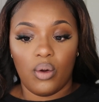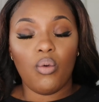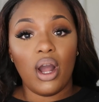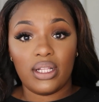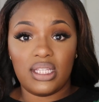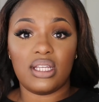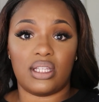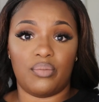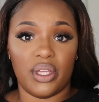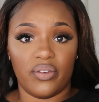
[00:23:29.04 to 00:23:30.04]
wanting
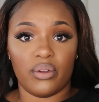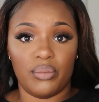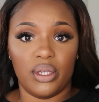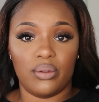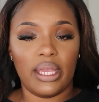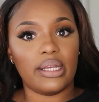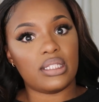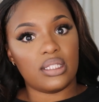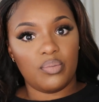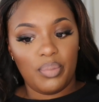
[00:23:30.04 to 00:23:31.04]
something from you. They
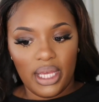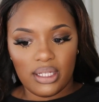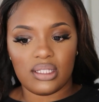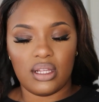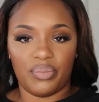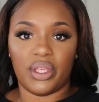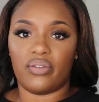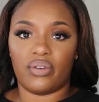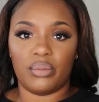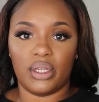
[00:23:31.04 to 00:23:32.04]
expect
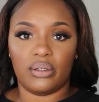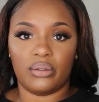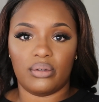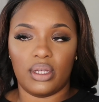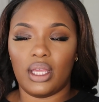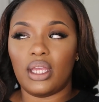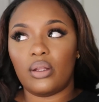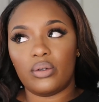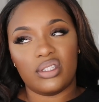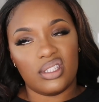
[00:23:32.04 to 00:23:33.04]
something from you,
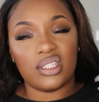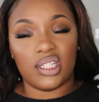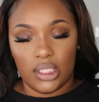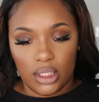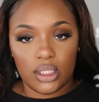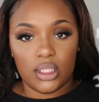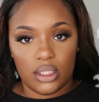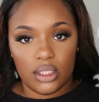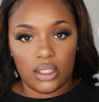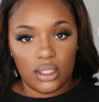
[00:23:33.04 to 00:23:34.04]
in a
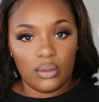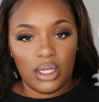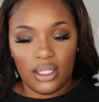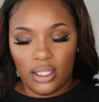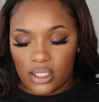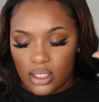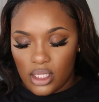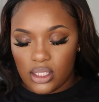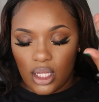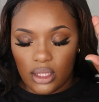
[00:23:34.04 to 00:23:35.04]
sense. Okay,
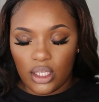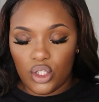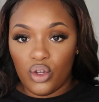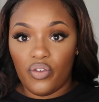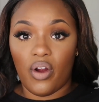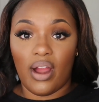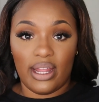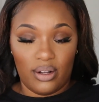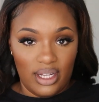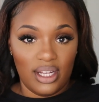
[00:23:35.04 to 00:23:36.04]
let's not think too far
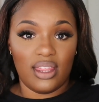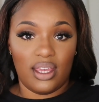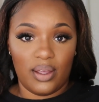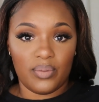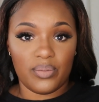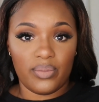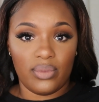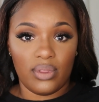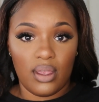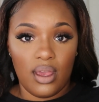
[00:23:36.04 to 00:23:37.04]
out on anything.
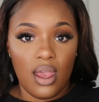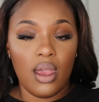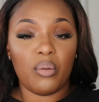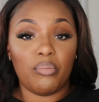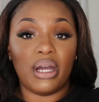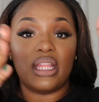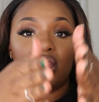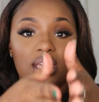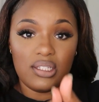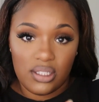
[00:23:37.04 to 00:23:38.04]

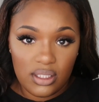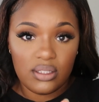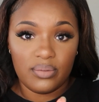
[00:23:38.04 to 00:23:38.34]
But this,